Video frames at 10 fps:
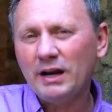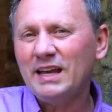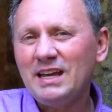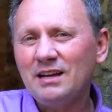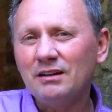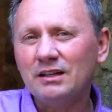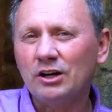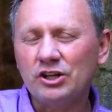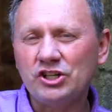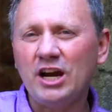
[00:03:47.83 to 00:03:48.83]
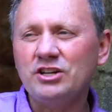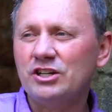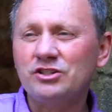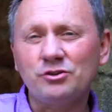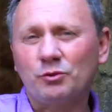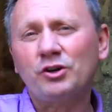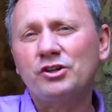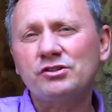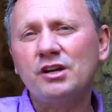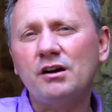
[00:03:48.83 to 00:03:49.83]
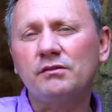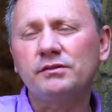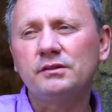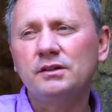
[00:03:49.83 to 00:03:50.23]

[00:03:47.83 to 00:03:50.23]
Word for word: way to heal it or change it is to work yourself.